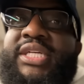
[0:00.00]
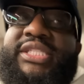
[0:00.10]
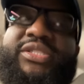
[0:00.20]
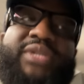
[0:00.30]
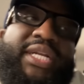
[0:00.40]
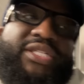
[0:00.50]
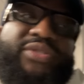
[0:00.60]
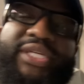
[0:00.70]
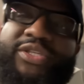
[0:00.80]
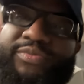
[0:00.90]
She trying to
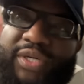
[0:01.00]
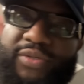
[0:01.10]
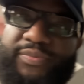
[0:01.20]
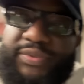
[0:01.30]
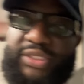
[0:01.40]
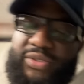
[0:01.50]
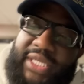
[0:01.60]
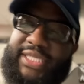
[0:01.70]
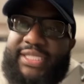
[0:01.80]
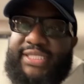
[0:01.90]
trick you, bro. She trying
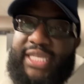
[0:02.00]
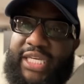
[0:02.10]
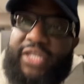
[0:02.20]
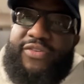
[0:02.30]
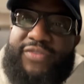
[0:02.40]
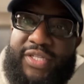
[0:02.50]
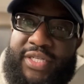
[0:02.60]
to get saved.